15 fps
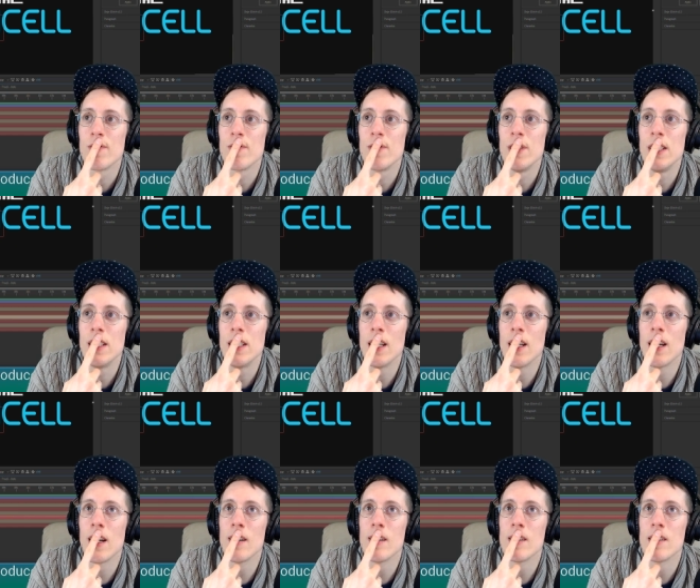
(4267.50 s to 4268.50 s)

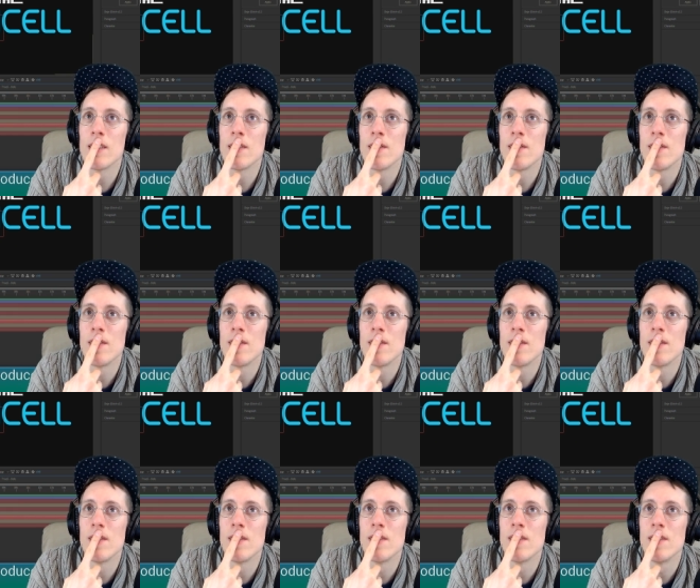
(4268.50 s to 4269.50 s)
Yeah.
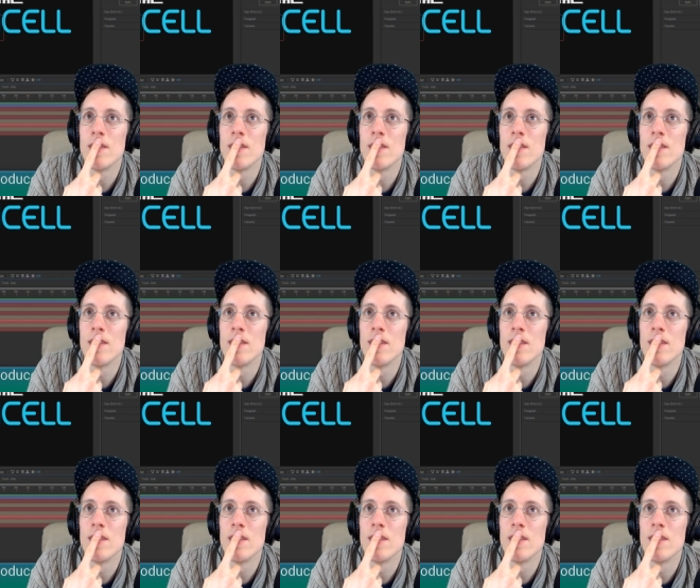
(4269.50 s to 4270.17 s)
I